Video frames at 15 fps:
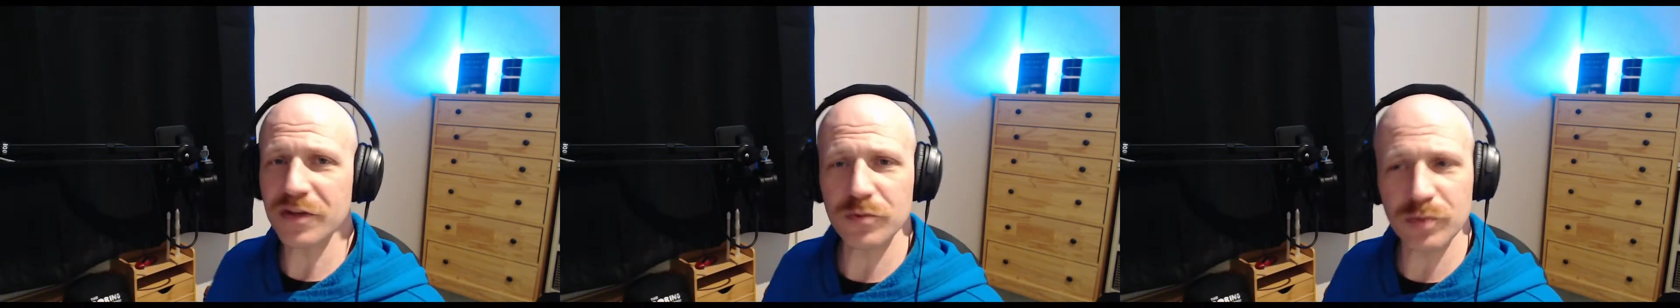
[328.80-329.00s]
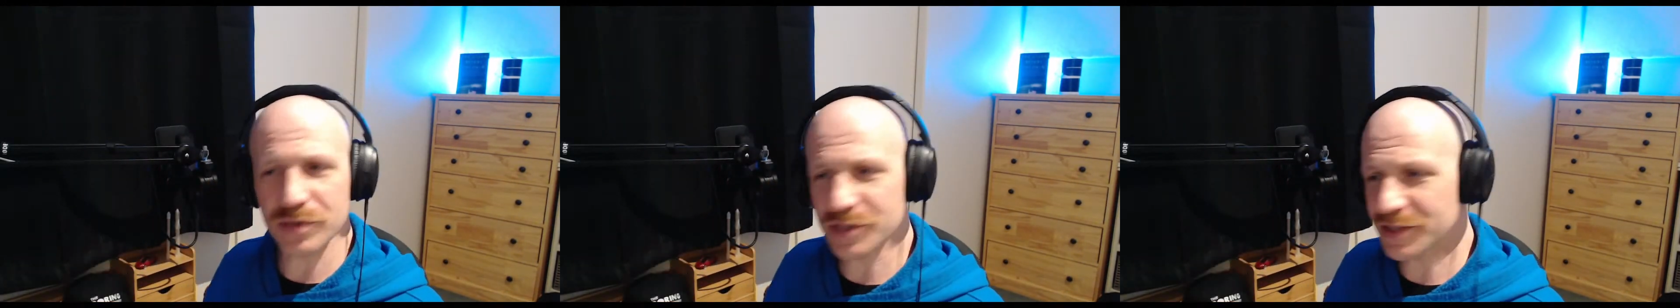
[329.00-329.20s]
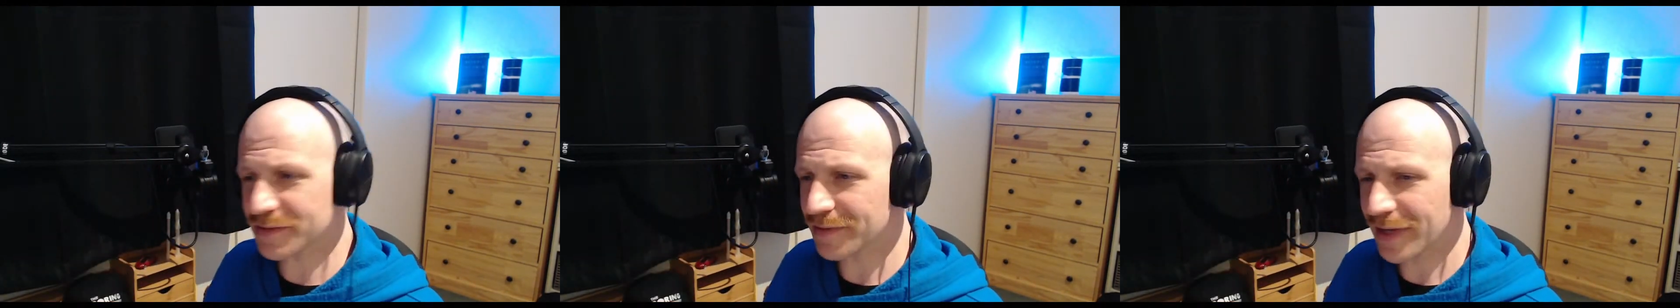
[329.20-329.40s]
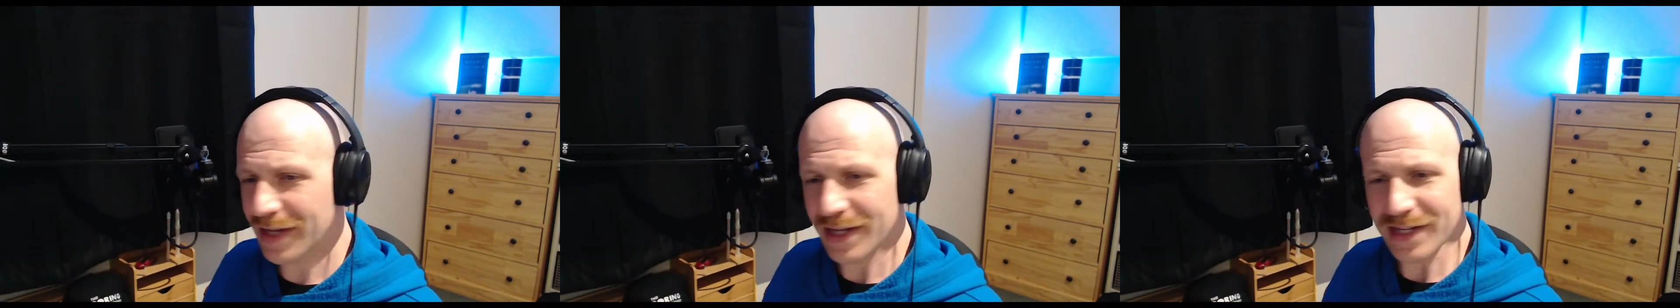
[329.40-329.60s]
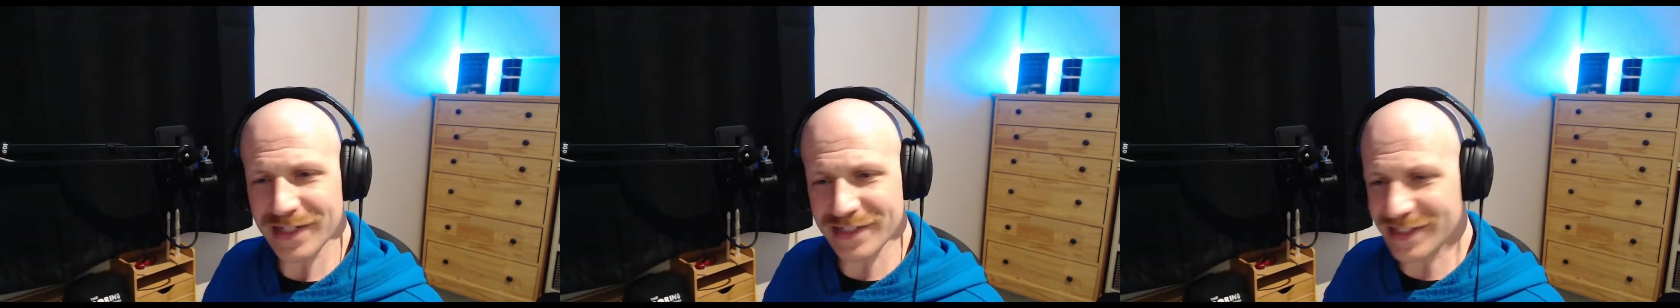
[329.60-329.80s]
it was
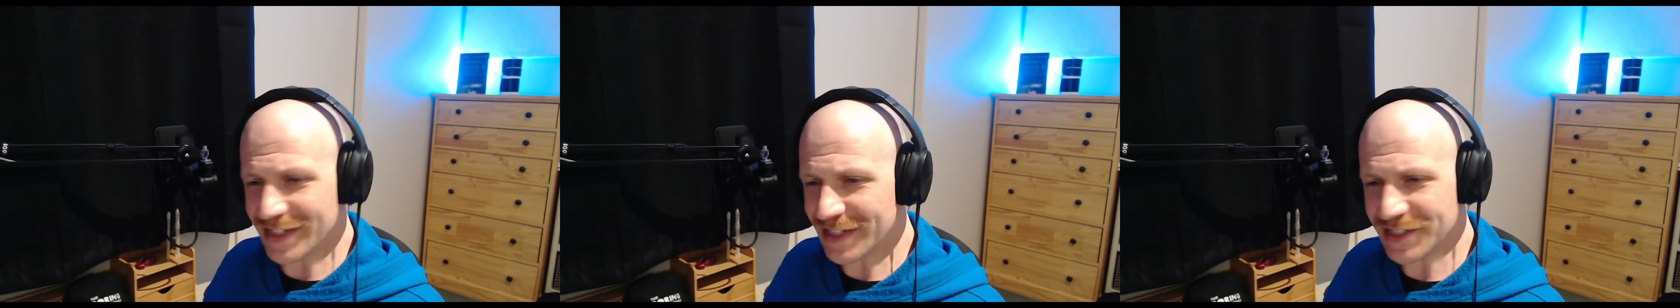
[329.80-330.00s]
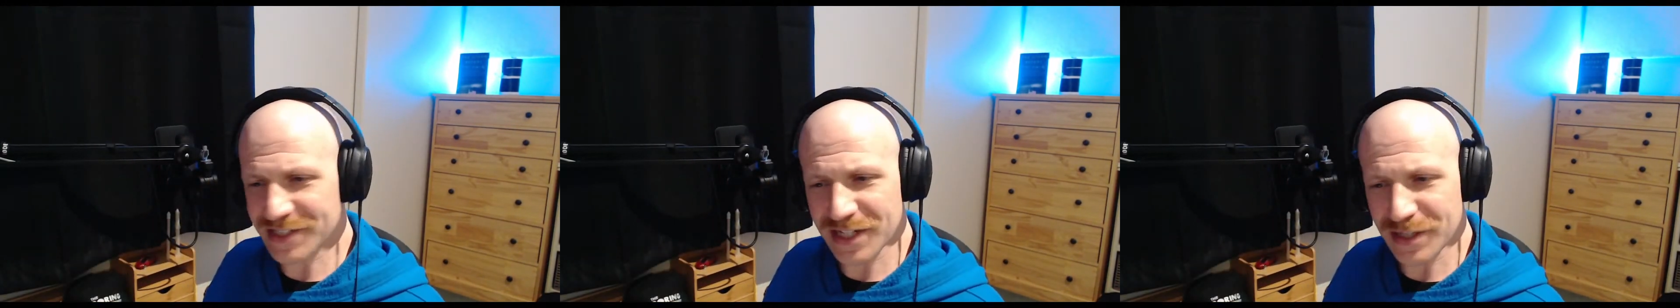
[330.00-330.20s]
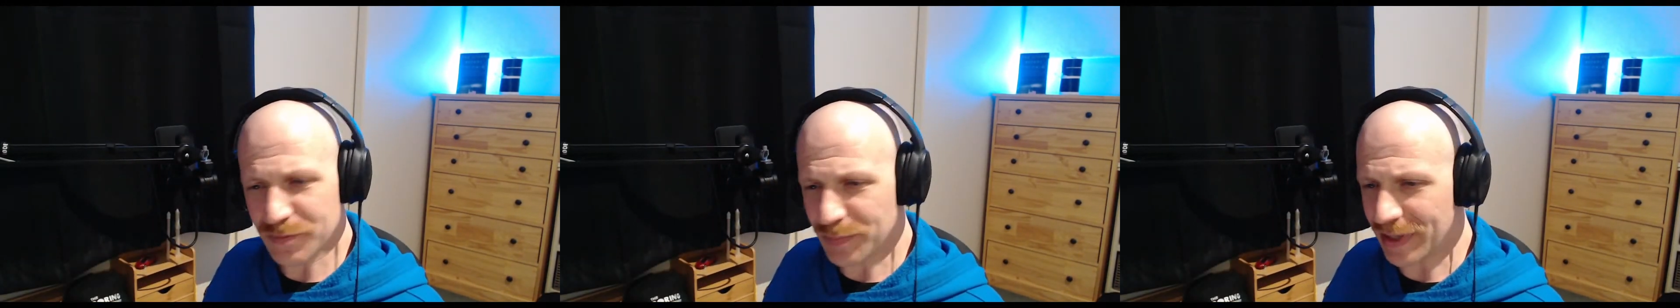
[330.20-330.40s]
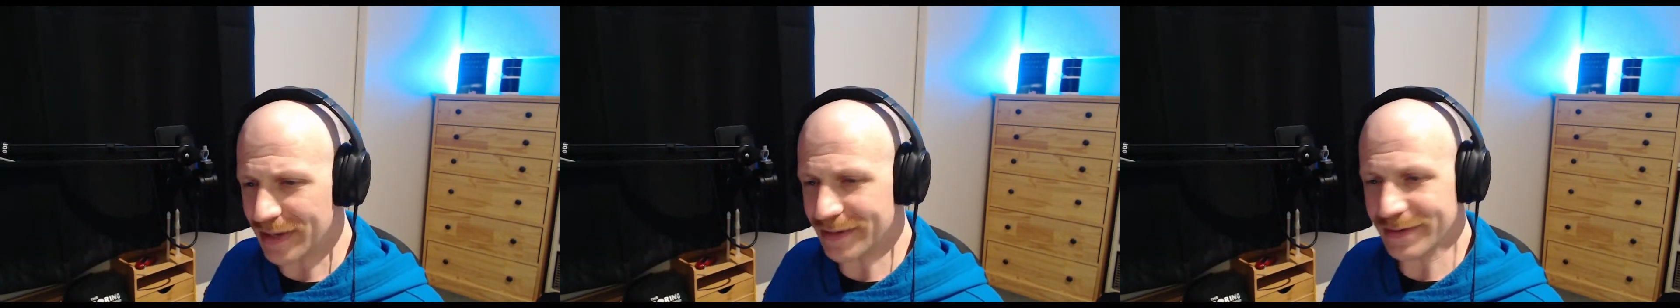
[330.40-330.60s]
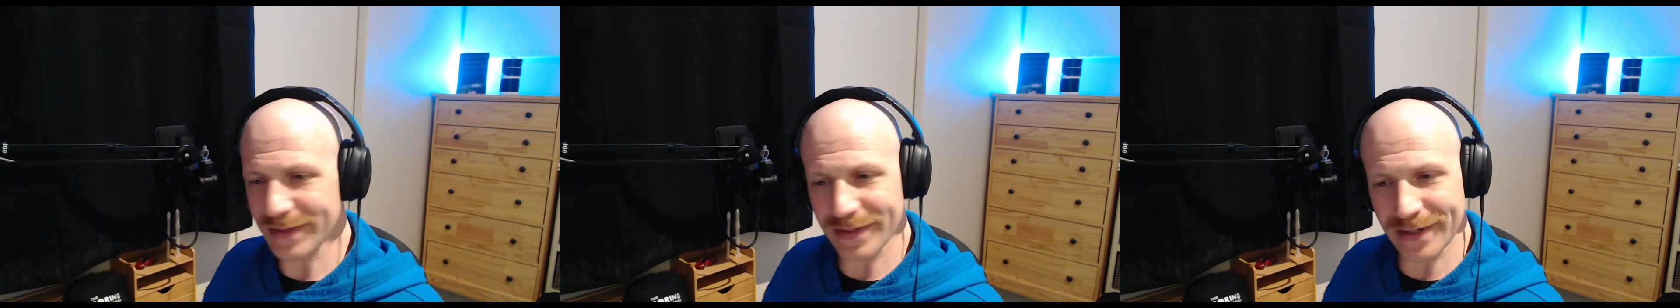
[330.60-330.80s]
decent,
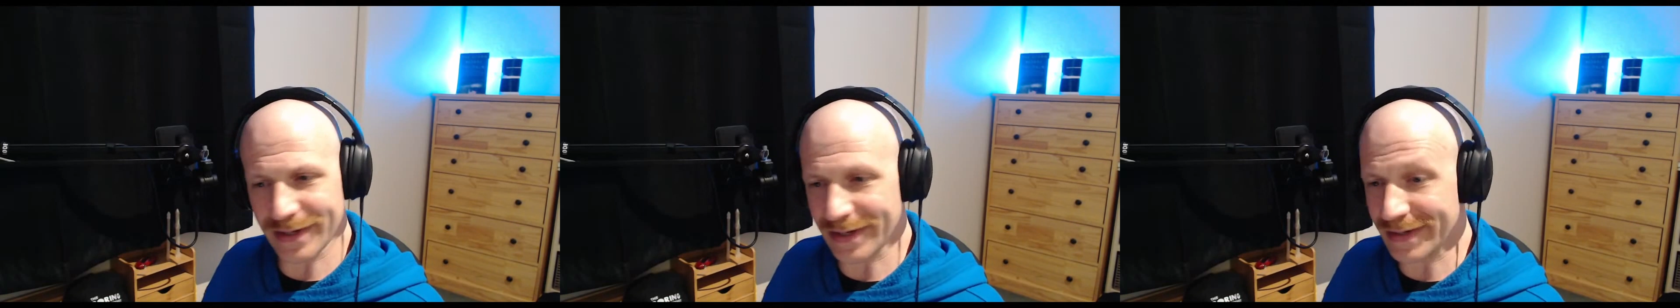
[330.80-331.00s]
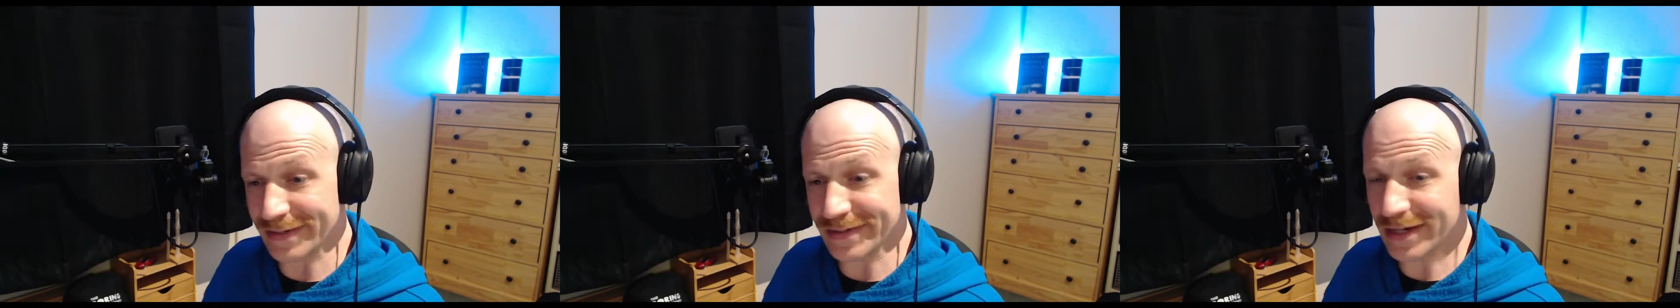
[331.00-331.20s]
but uh,